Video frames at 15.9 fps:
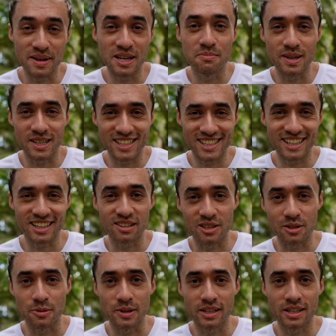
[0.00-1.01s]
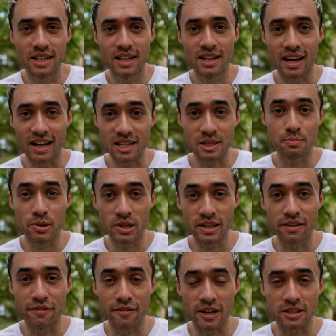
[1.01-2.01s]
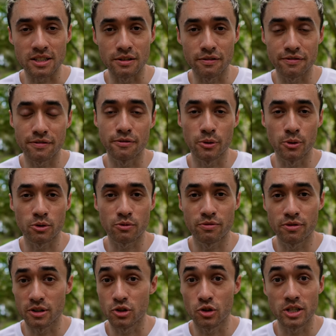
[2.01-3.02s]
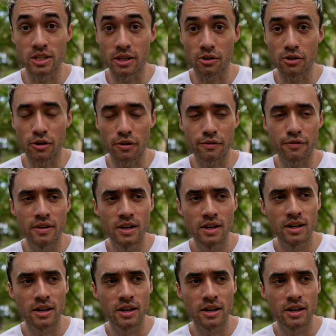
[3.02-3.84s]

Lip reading: a bit sick this week, and it's pretty effective for treating cough.